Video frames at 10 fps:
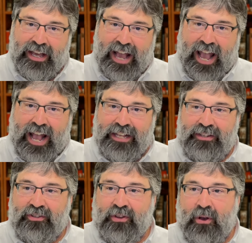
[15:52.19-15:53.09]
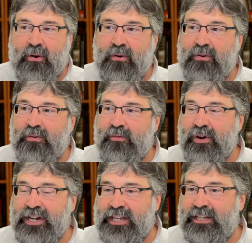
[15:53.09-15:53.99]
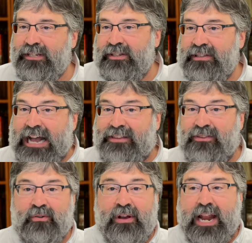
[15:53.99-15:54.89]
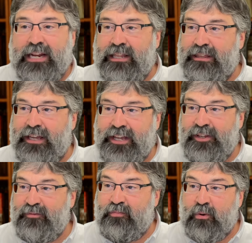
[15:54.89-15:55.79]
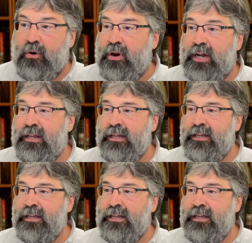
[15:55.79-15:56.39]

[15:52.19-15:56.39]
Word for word: And so when he's not doing anything, he's bored,